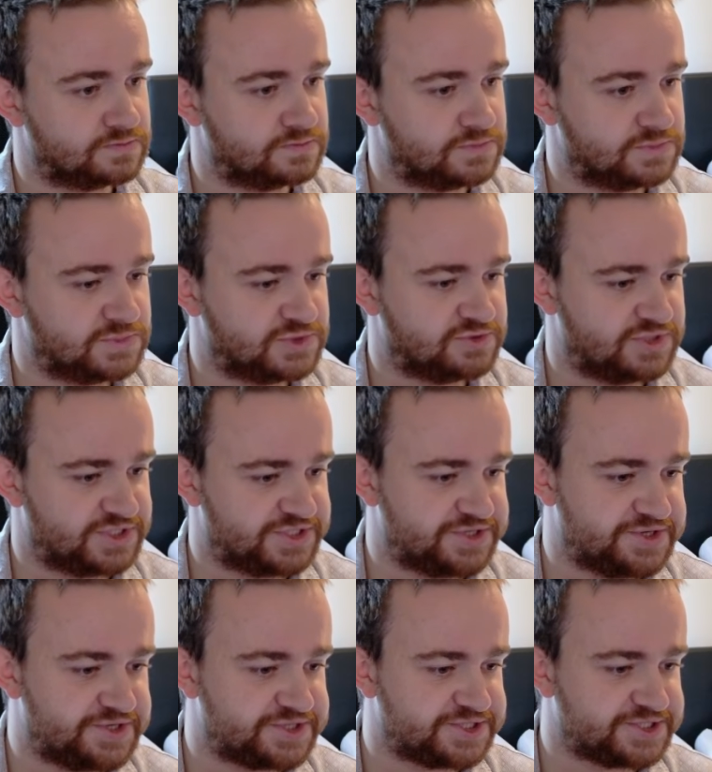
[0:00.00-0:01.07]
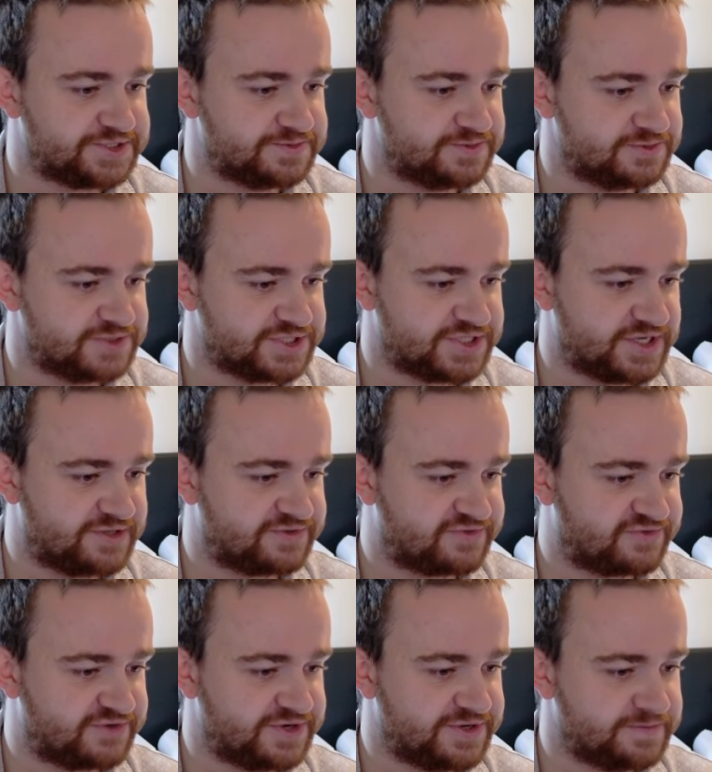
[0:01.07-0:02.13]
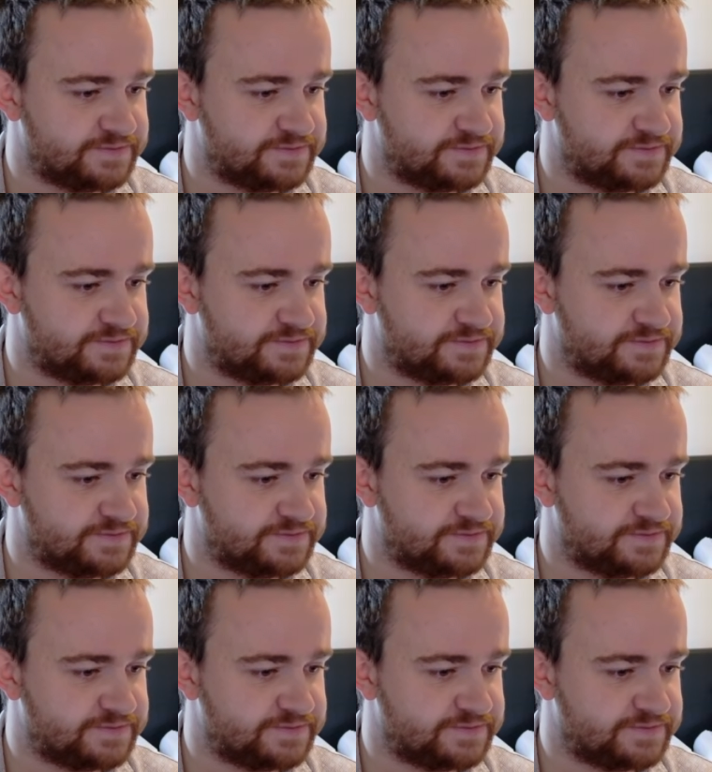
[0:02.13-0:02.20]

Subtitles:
Let's rest this. Restand 3.